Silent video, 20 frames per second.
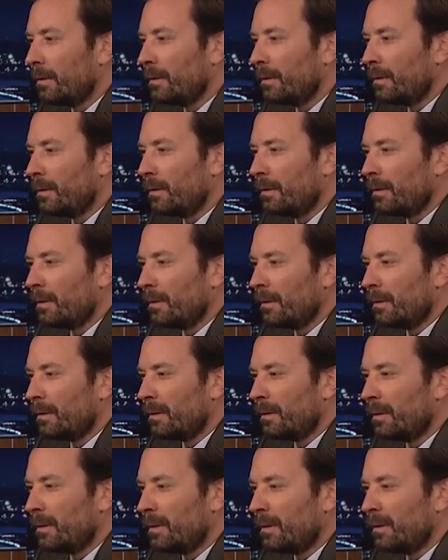
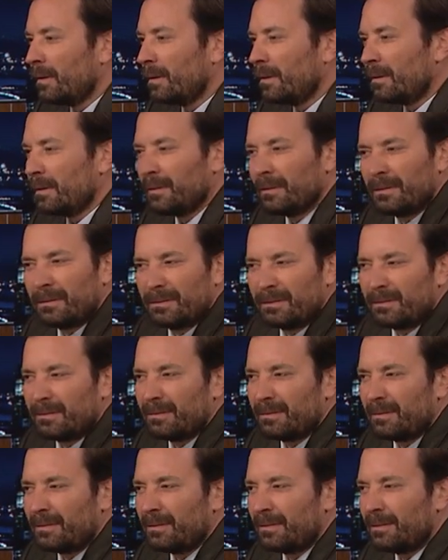
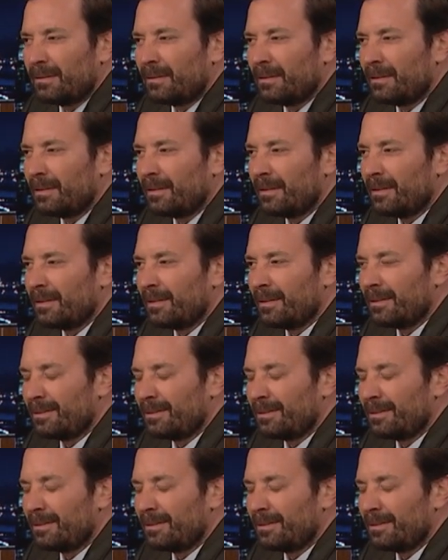The person shown says nothing.